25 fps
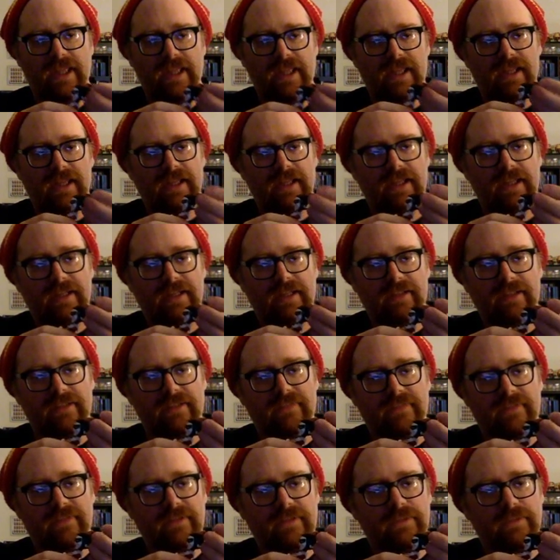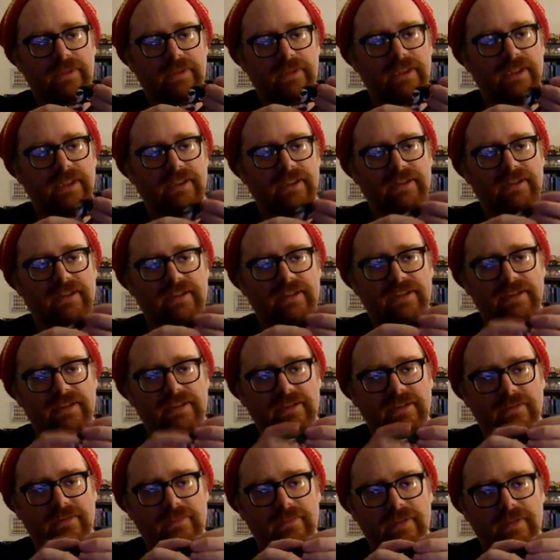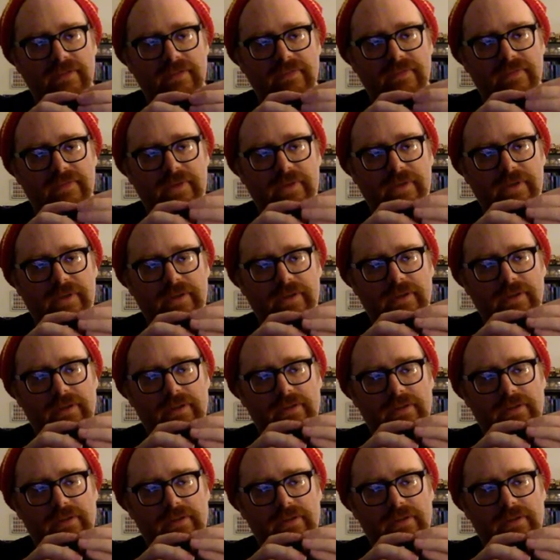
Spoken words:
kind of like to find a way to get it to be vertical.